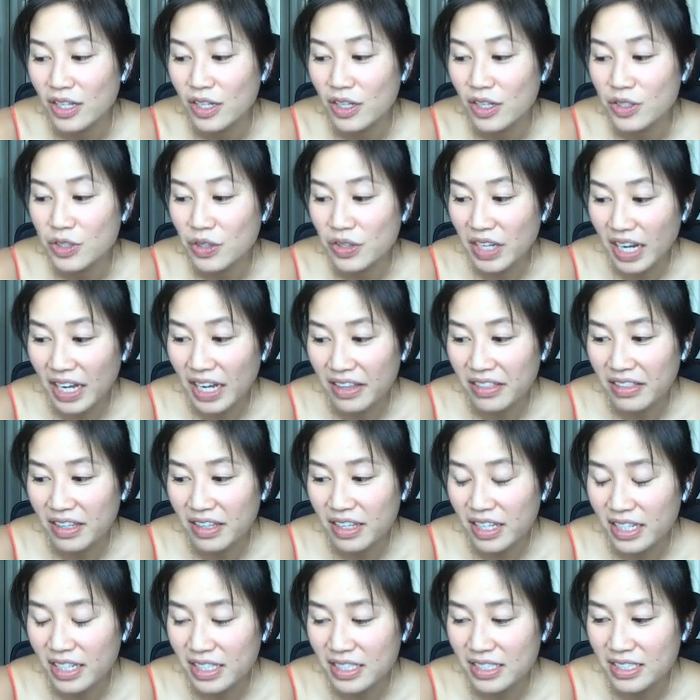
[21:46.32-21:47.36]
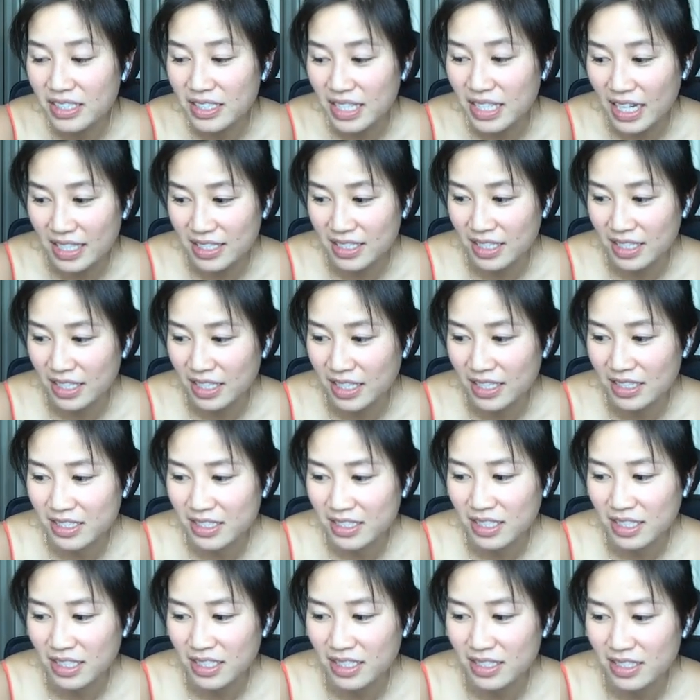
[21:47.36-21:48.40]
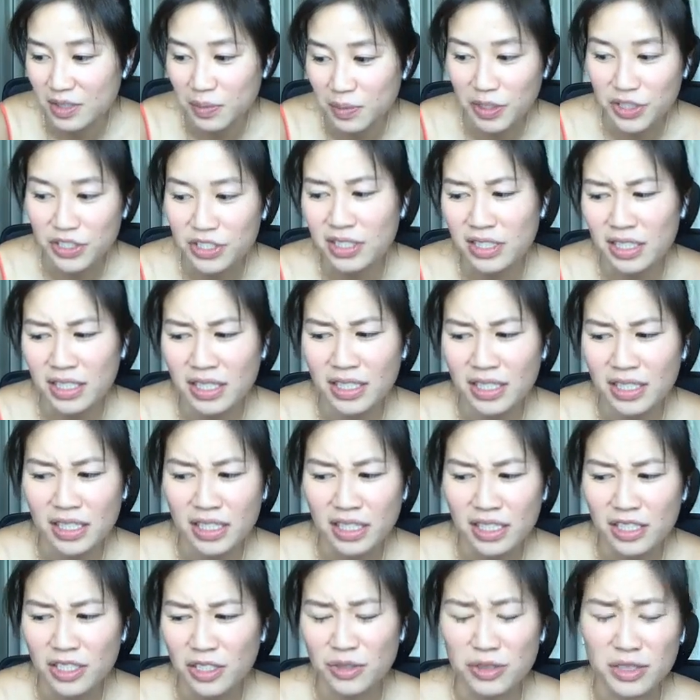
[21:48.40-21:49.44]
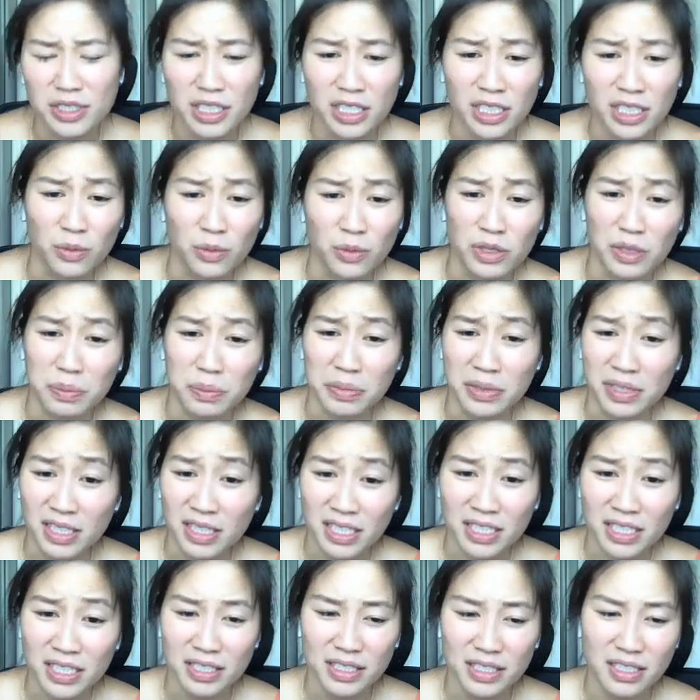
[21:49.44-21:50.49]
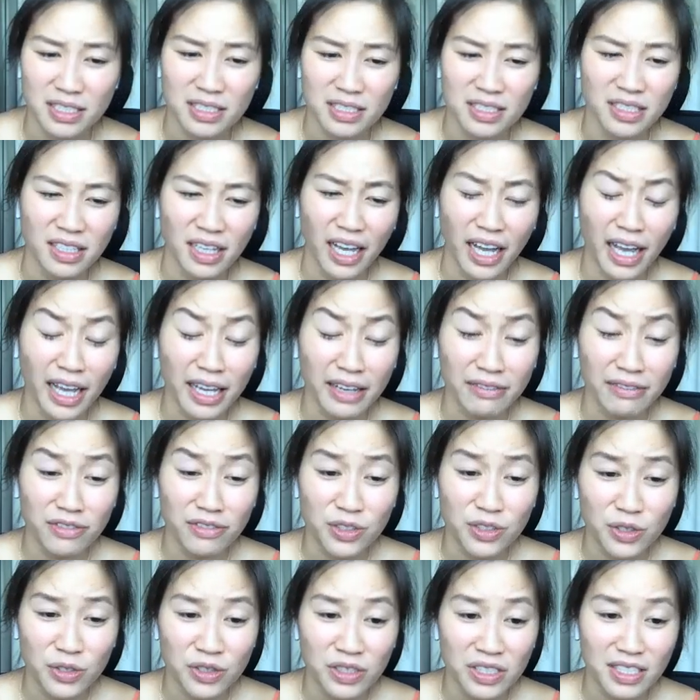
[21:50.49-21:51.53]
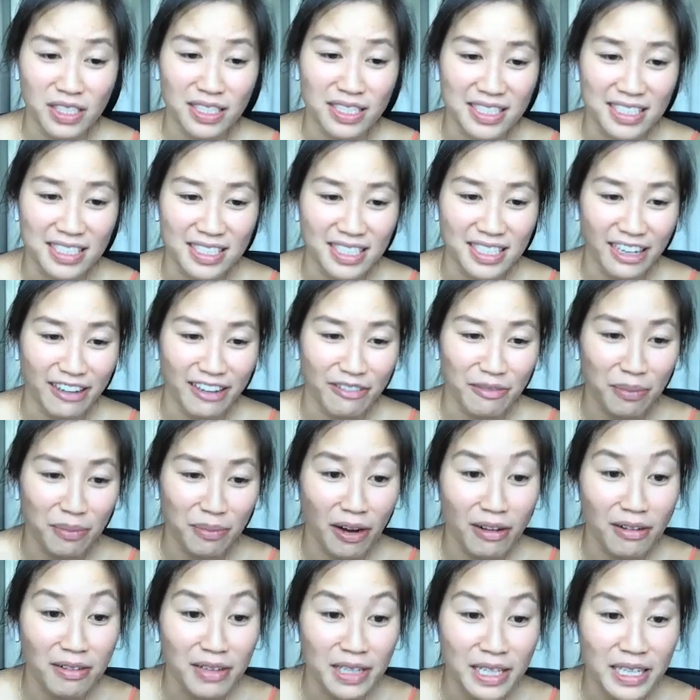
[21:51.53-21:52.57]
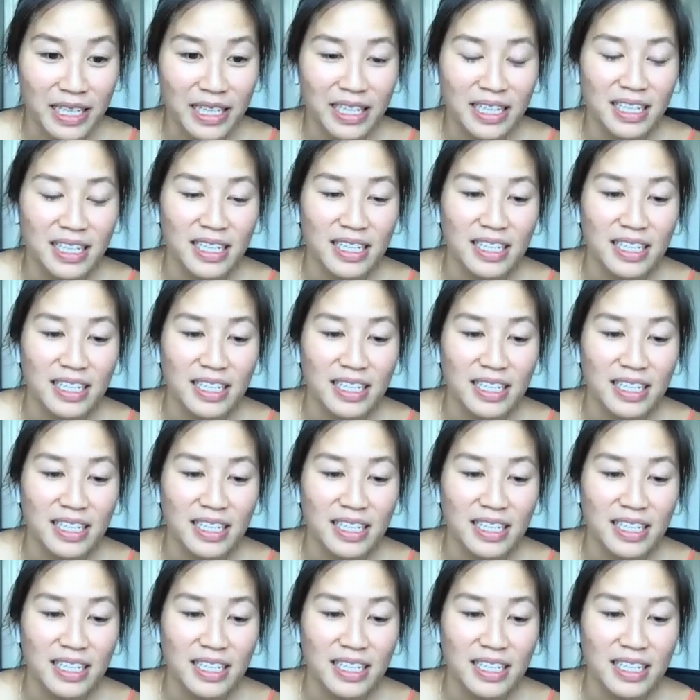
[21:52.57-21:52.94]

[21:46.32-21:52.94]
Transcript: Yeah, I think it is taxing, and especially dealing with the police. I've noticed I've probably